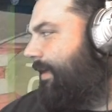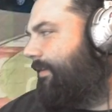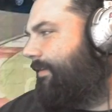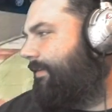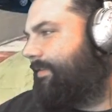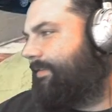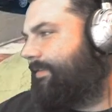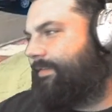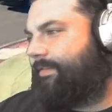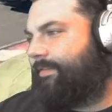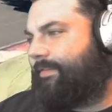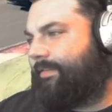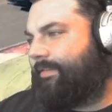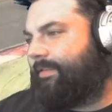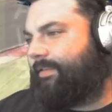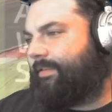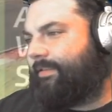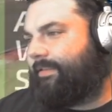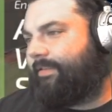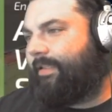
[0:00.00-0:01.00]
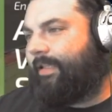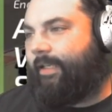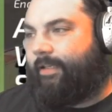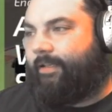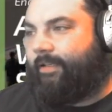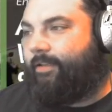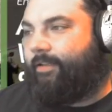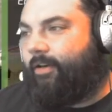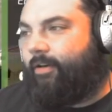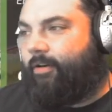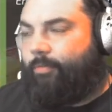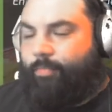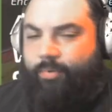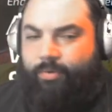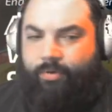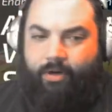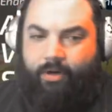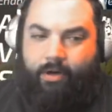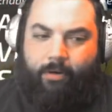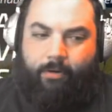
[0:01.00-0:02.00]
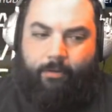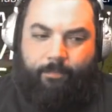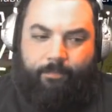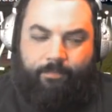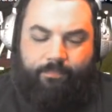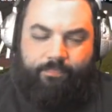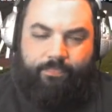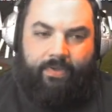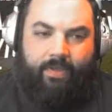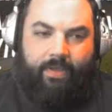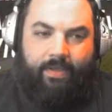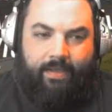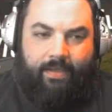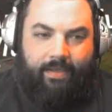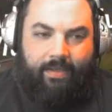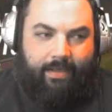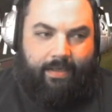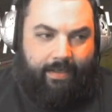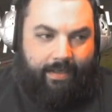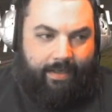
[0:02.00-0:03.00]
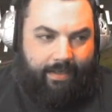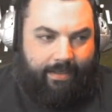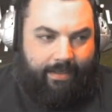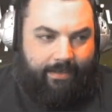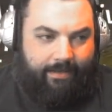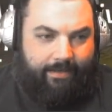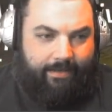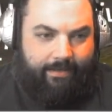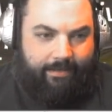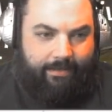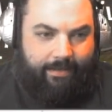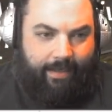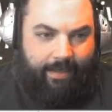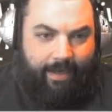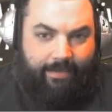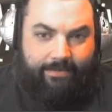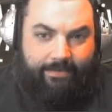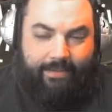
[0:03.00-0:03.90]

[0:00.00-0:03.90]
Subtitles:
wow, this is like GoPro. And they